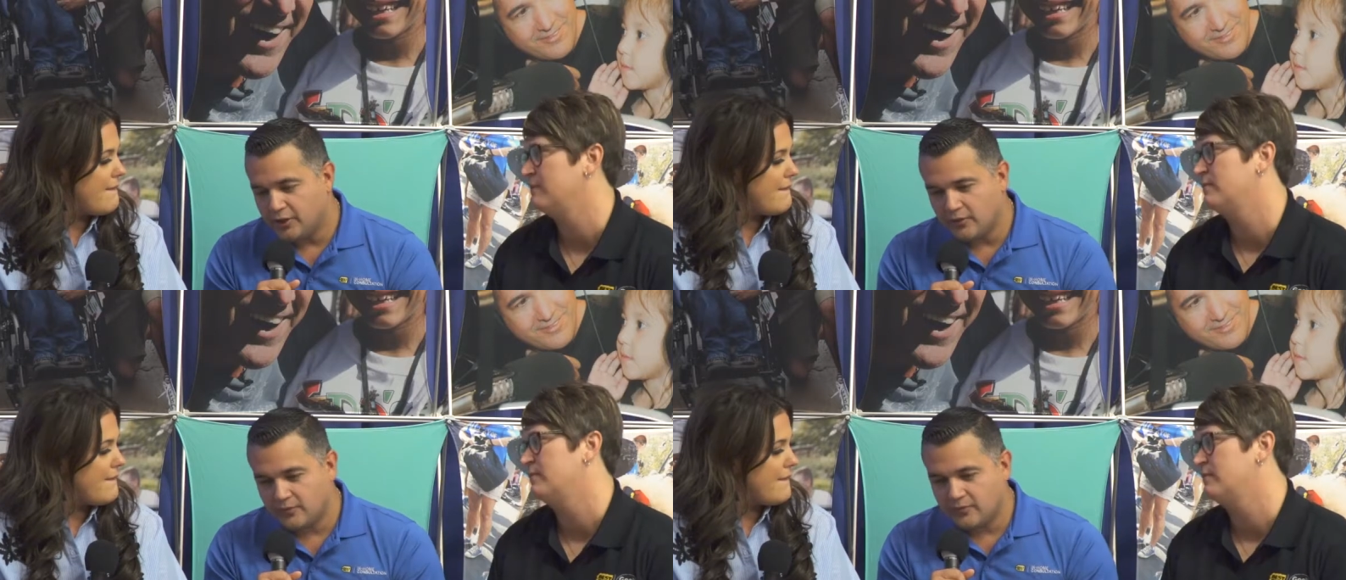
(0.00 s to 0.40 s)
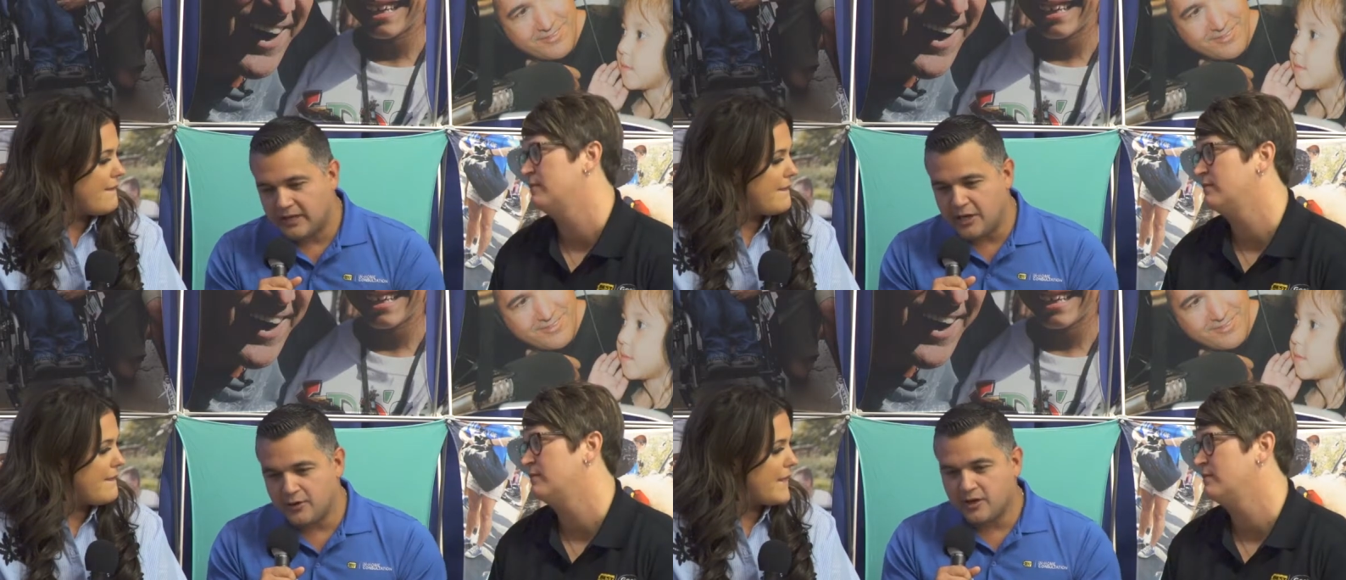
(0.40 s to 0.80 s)
Speaker 1: know,
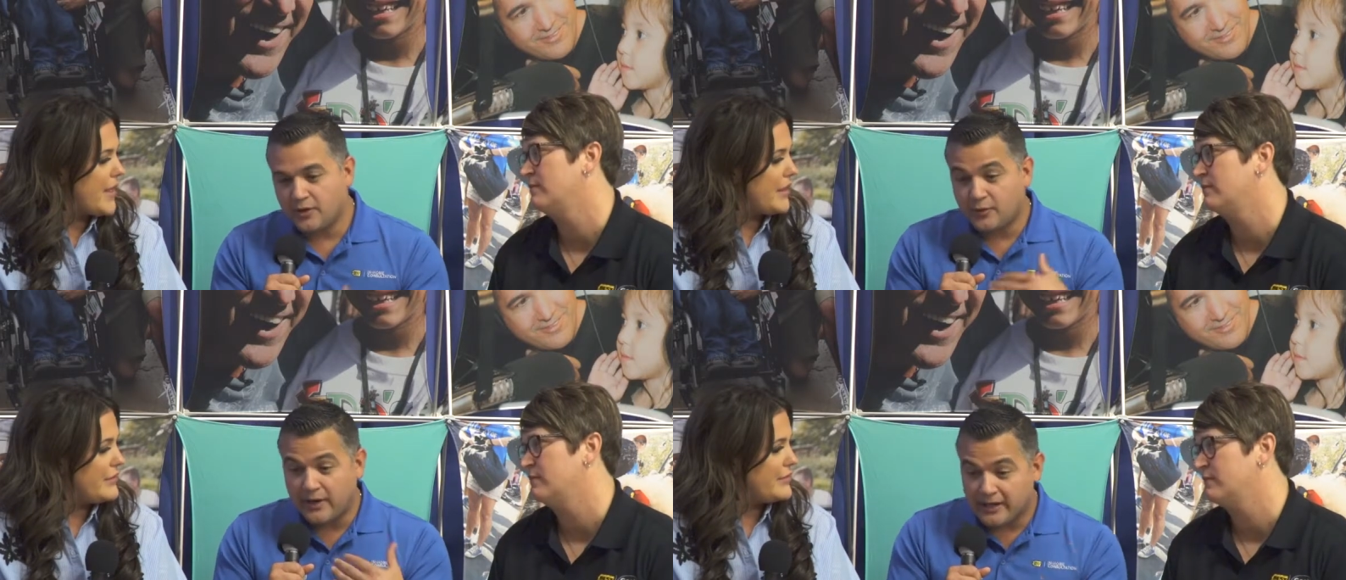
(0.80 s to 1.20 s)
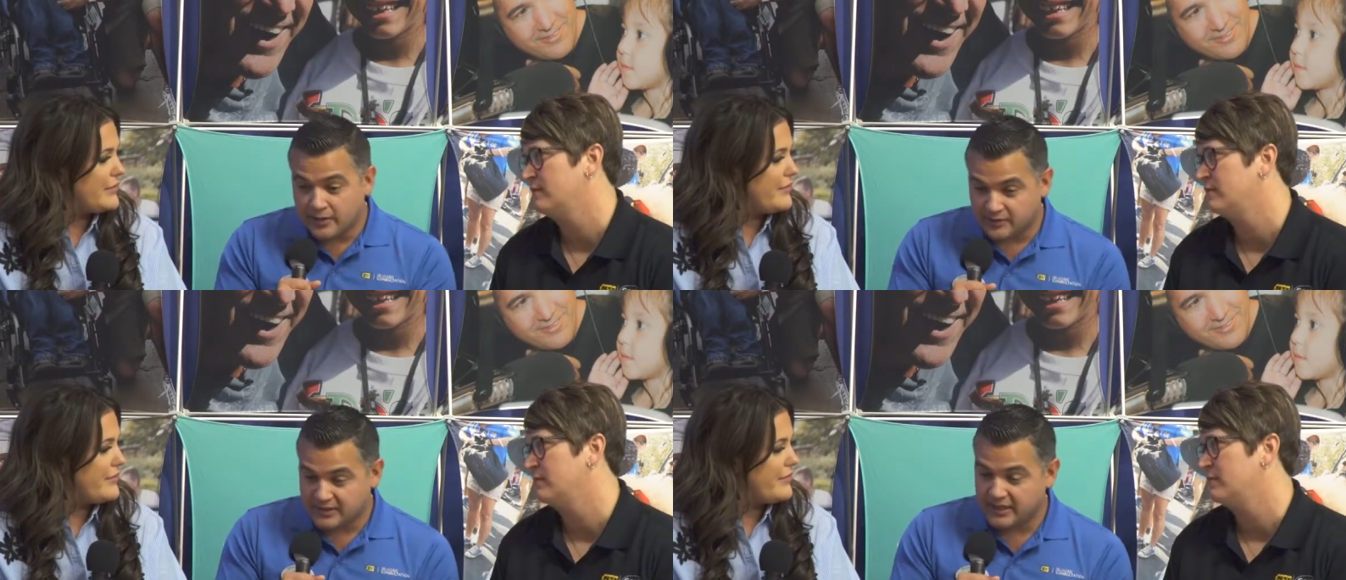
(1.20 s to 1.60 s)
hearing it on the
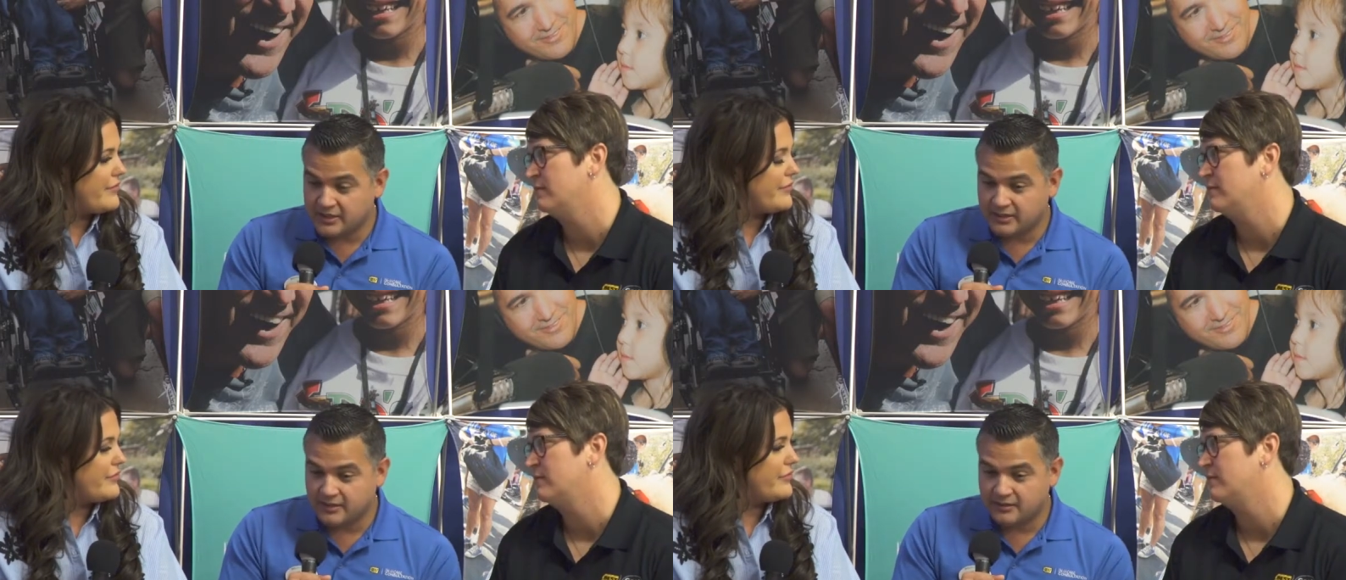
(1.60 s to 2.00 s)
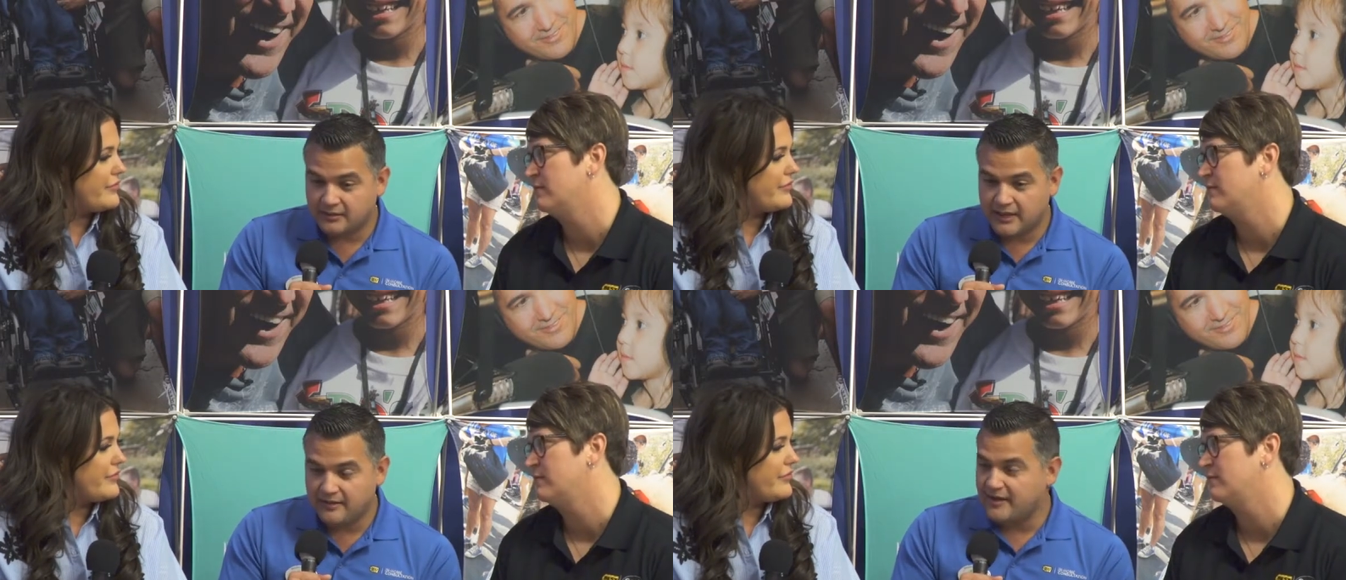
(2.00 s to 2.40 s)
radio
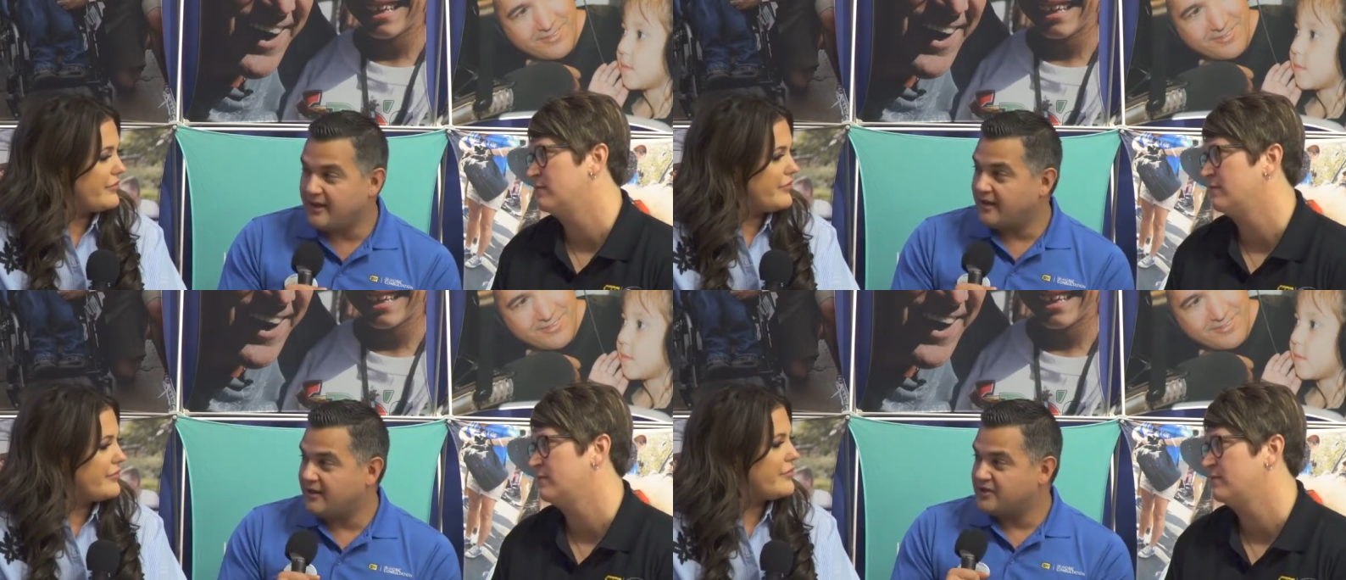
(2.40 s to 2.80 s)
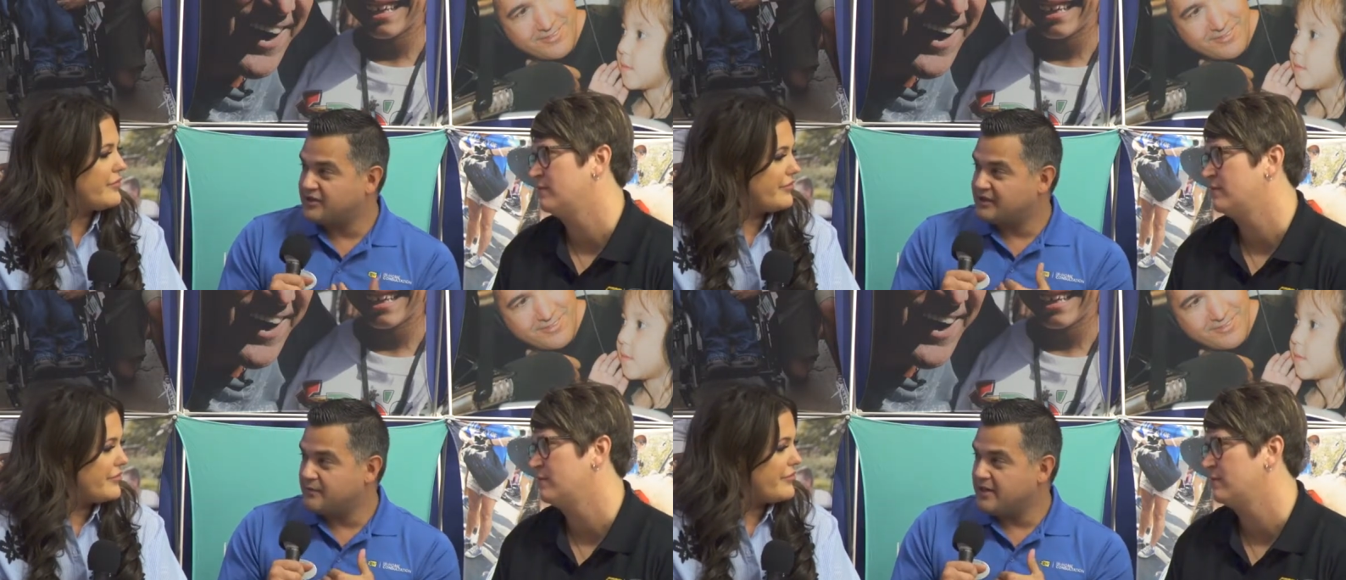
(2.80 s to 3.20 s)
station and then
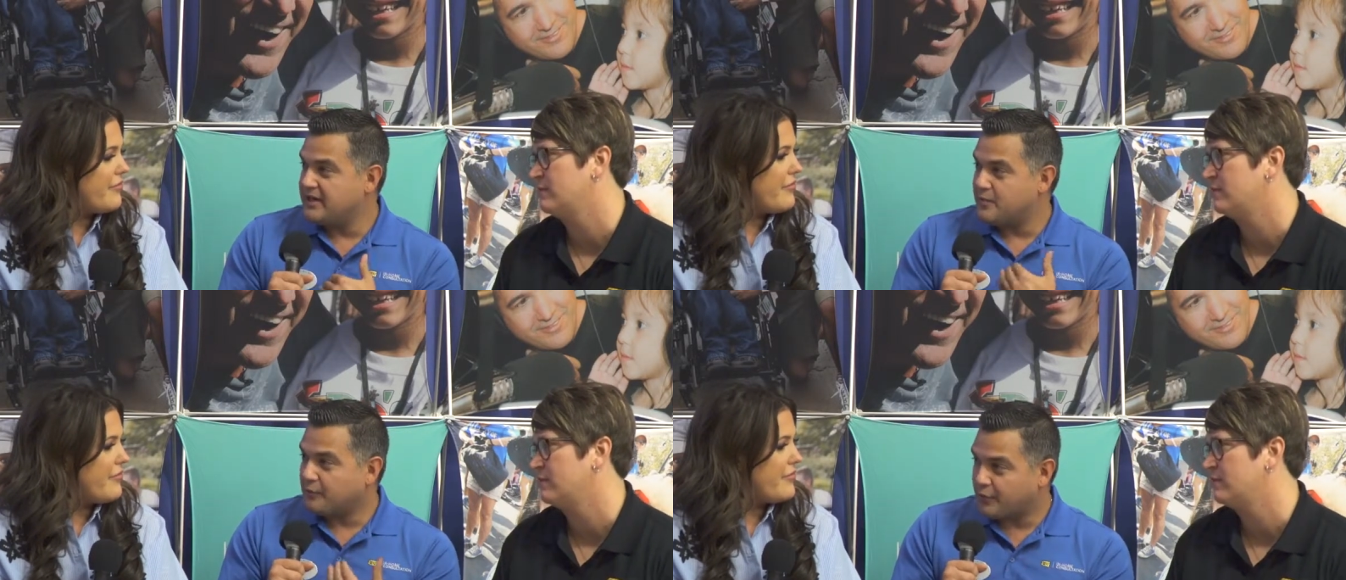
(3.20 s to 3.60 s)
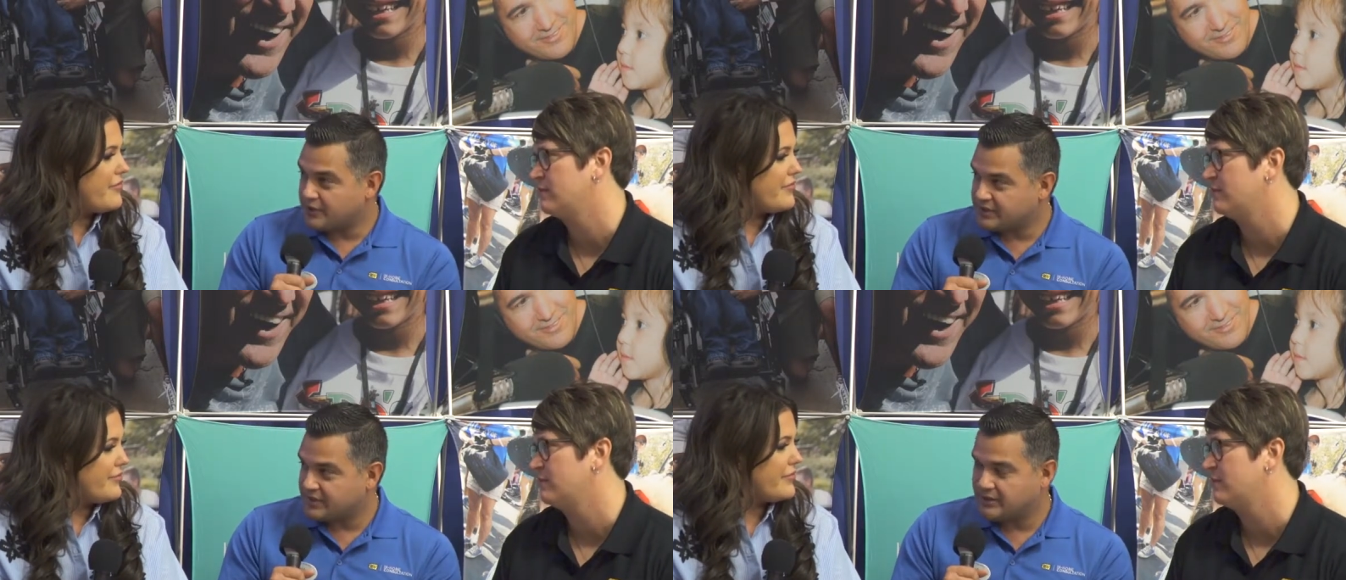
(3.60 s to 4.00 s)
just being in
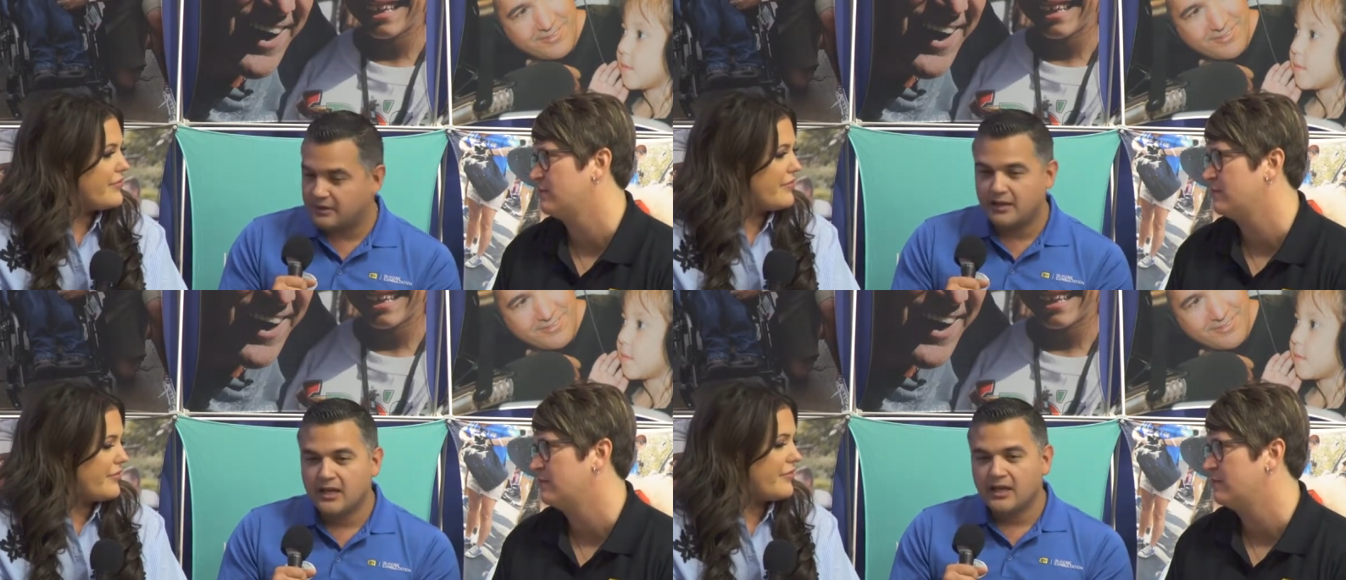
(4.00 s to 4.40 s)
person,